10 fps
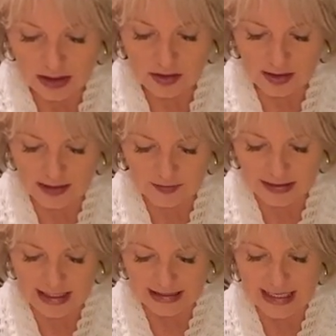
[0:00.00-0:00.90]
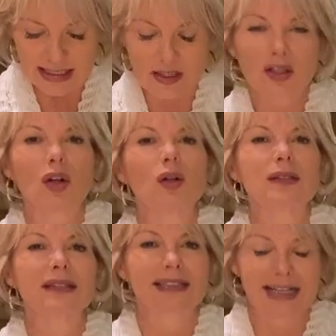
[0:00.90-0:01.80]
just to give it that nice
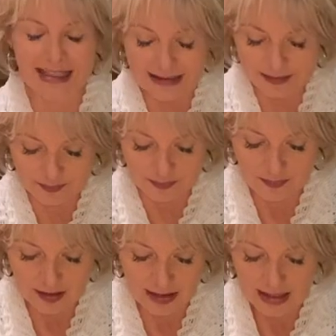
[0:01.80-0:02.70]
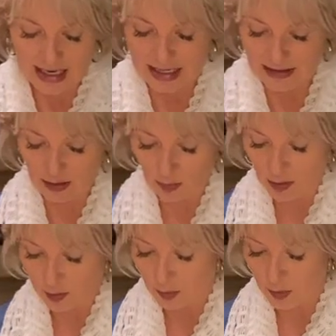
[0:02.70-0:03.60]
golden color. And then
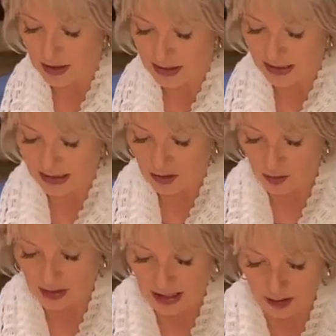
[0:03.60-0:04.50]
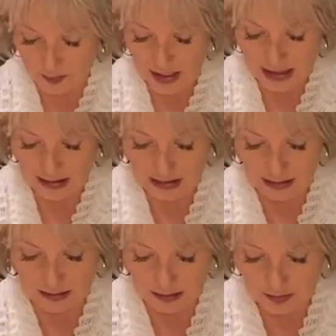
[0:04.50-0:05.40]
we will put it into our
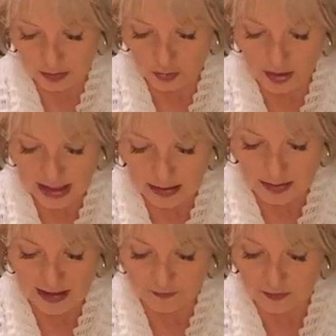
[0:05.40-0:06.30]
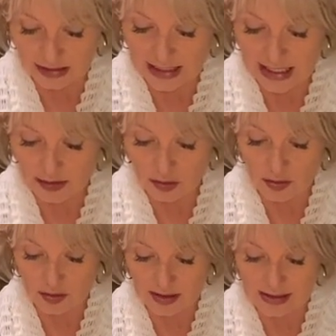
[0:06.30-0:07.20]
baking tray. I've again
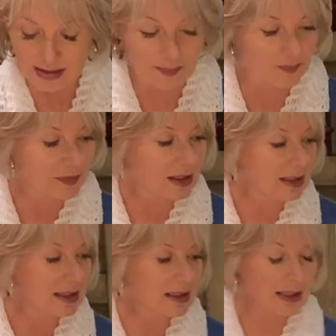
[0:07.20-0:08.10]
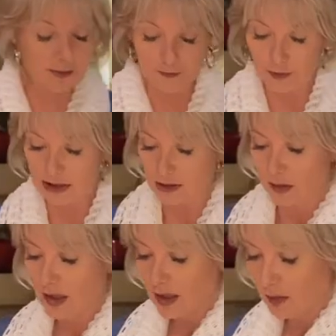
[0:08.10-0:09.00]
used some tin
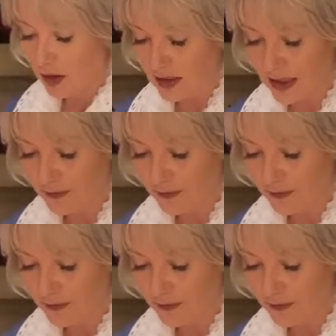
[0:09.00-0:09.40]
foil, because